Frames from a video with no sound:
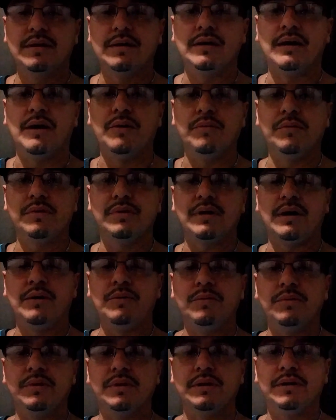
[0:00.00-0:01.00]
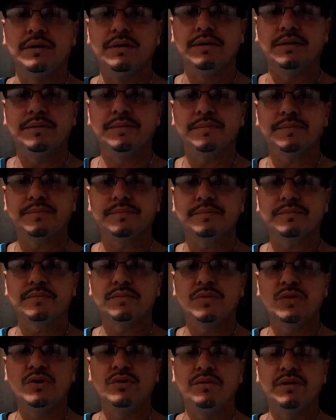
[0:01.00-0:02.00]
I was
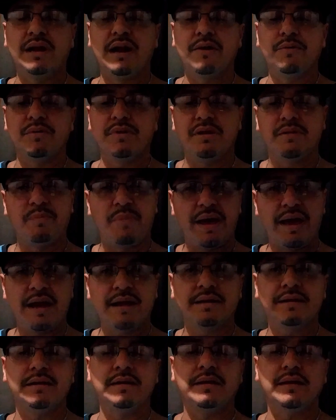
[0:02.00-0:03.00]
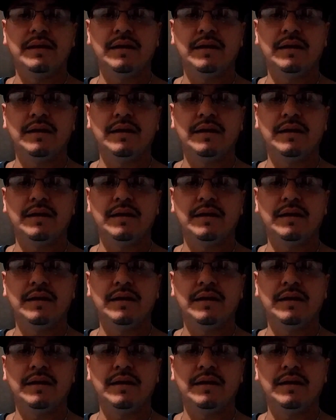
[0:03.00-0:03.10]
that I respect, and